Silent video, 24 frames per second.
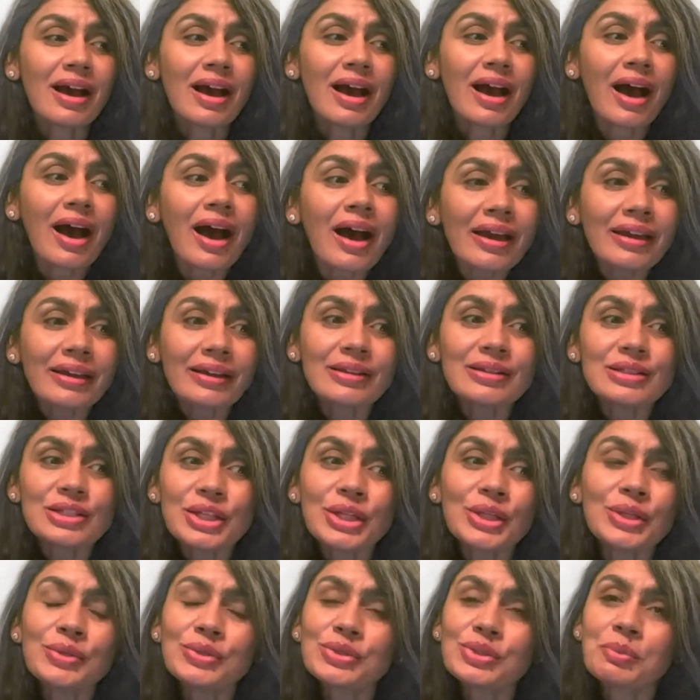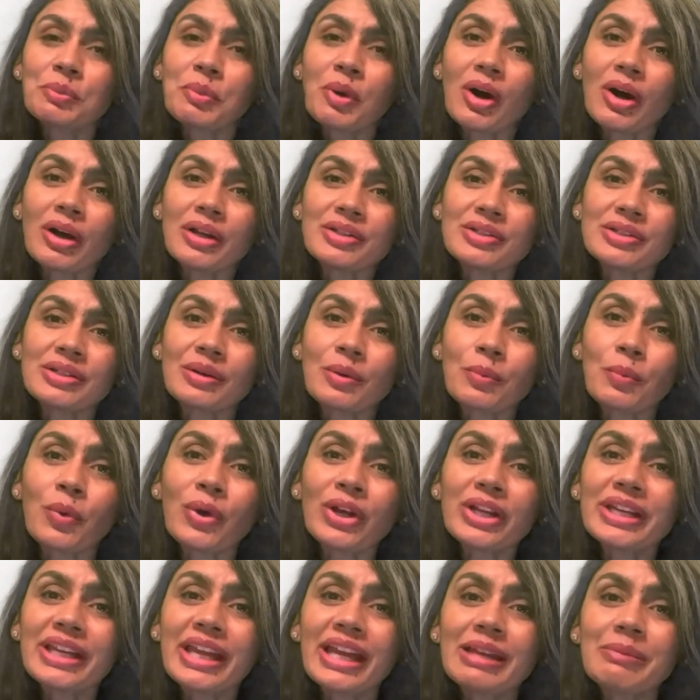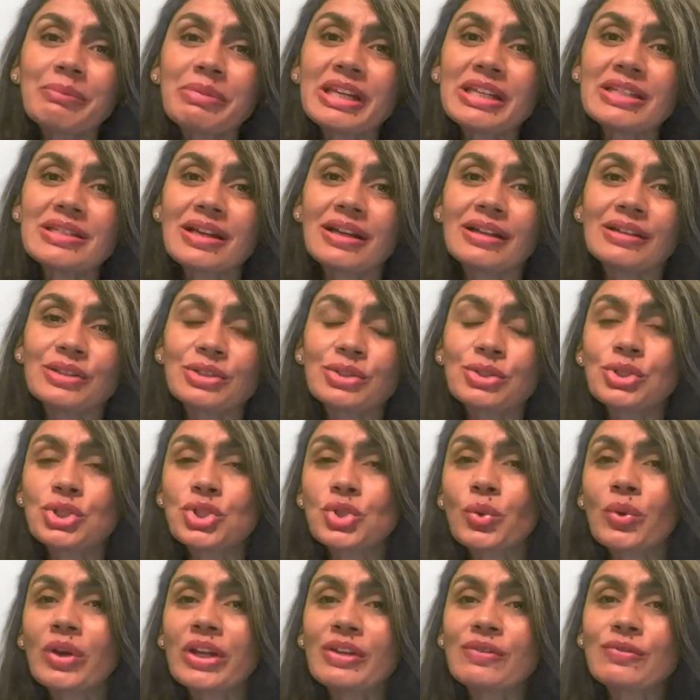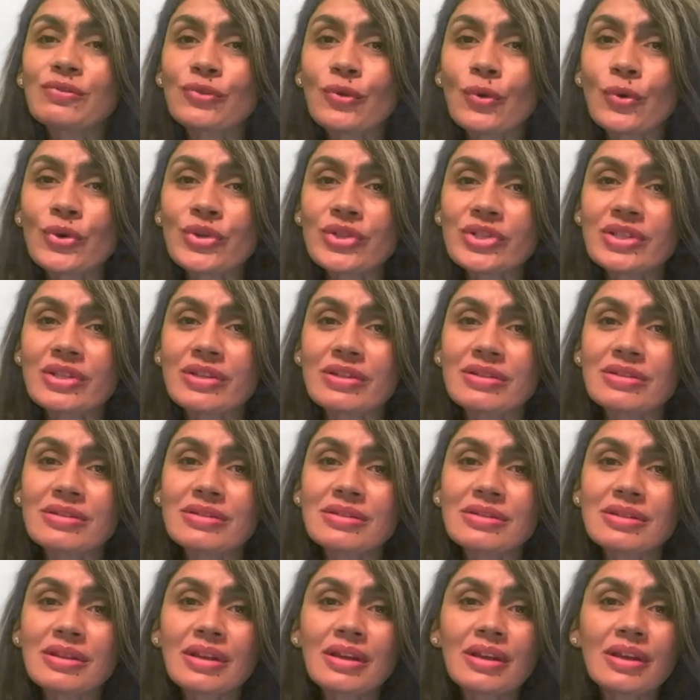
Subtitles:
I continue to ponder what can be done to join forces